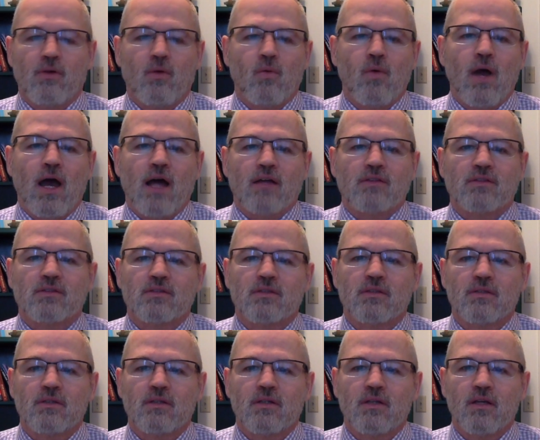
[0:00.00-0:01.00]
West.
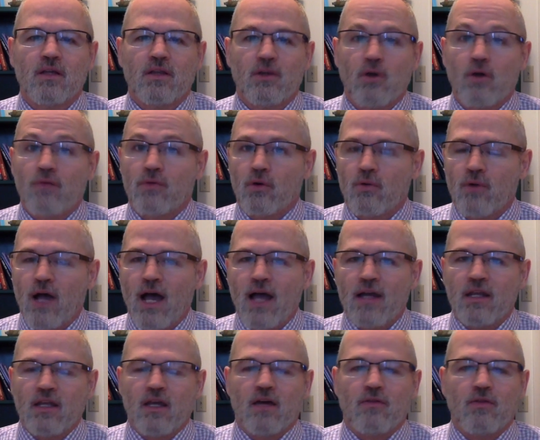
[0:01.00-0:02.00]
There are a
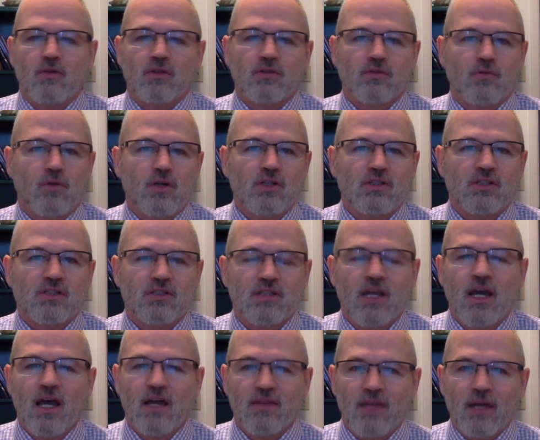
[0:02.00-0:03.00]
variety of those forces
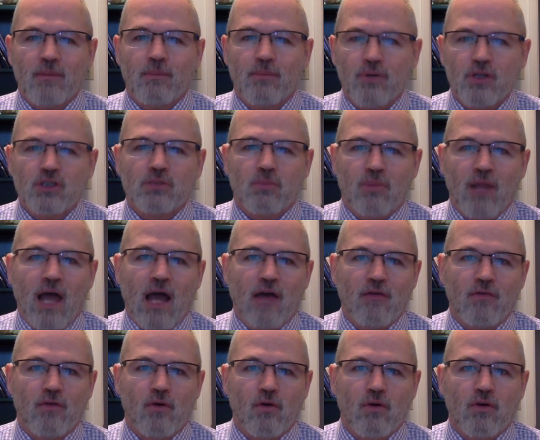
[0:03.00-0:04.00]
that pushed black
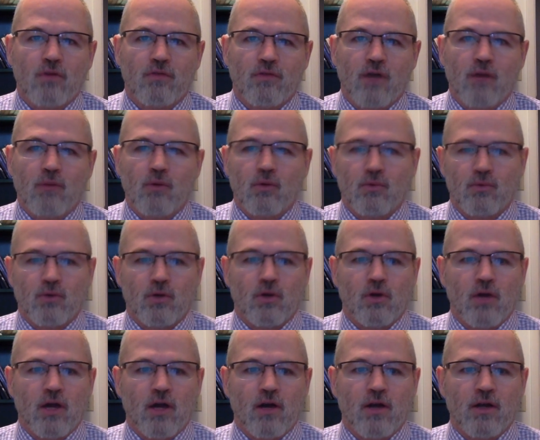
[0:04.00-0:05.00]
folk from rural
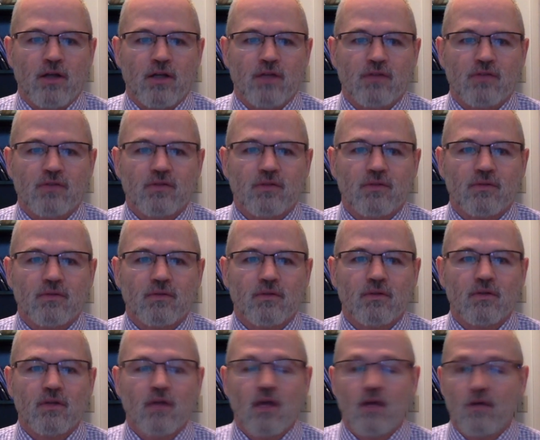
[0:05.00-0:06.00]
areas.
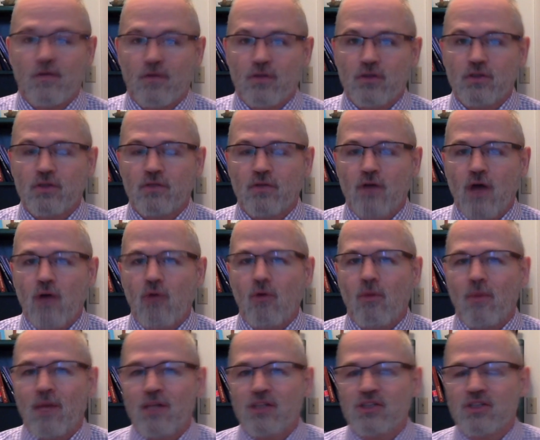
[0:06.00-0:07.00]
First of all, we'll
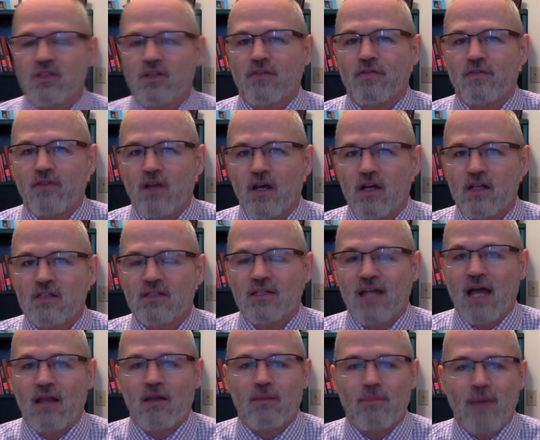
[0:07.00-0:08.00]
mention the floods in
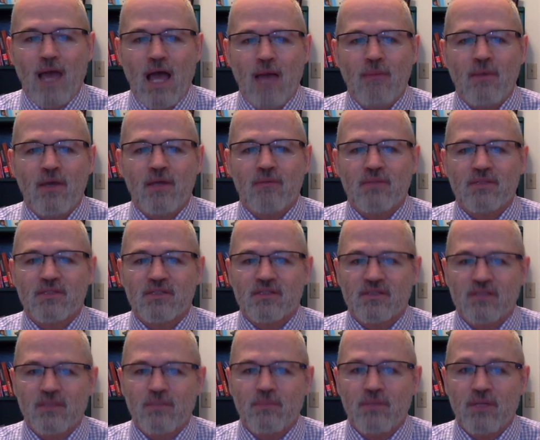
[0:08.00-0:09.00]
Alabama and
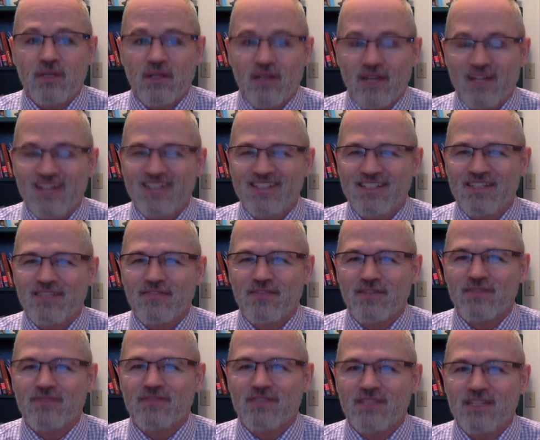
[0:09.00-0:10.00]
Mississippi in
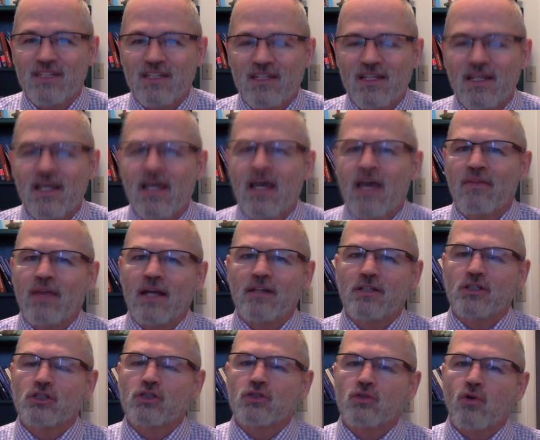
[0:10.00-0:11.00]
1915 that
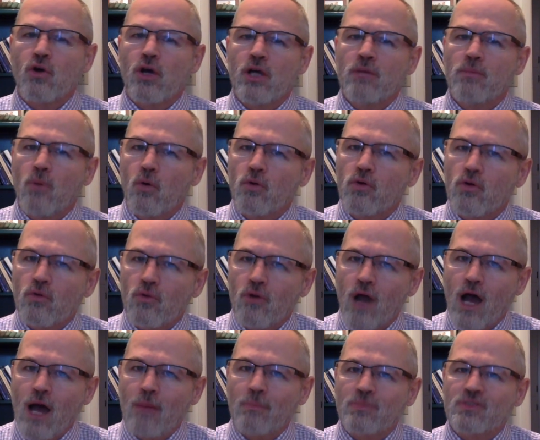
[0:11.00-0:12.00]
destroyed both
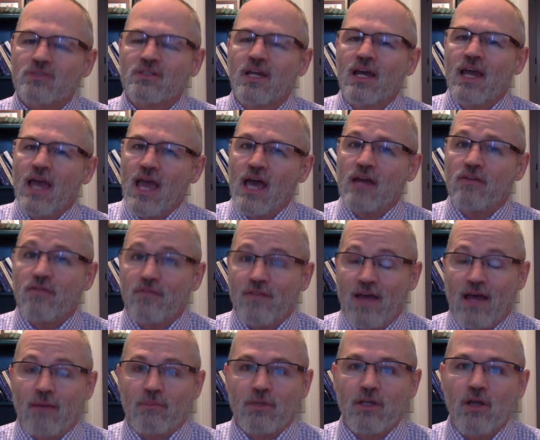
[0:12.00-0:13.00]
crops and
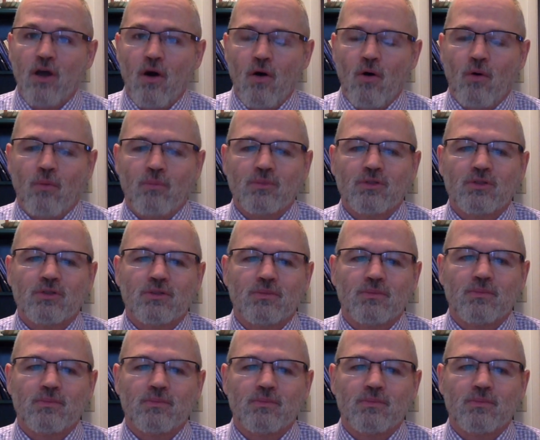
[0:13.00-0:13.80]
family homes.